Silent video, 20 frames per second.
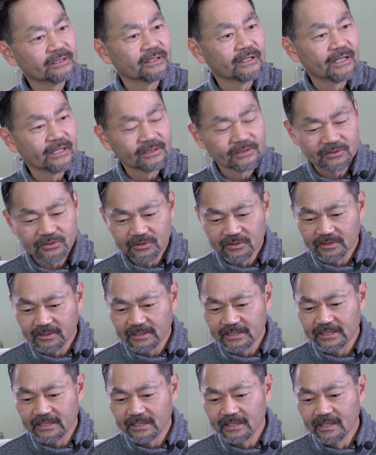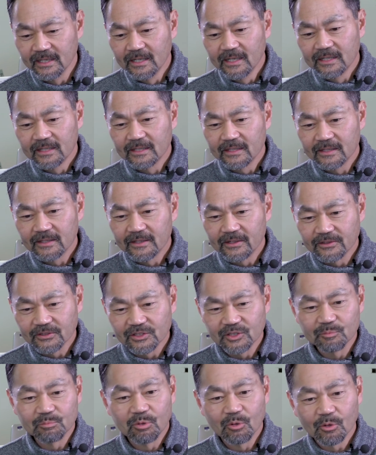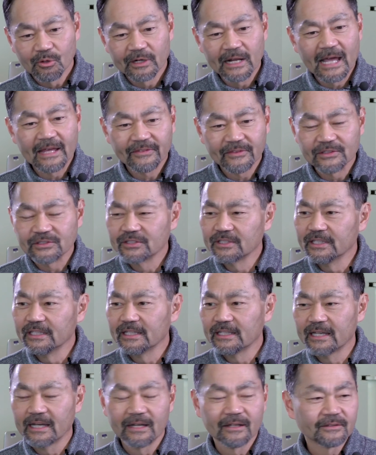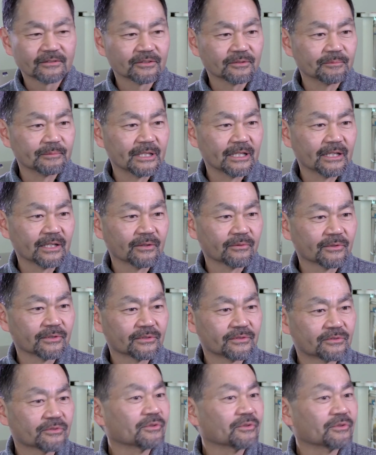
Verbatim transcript: and certainly their support at the city council meeting was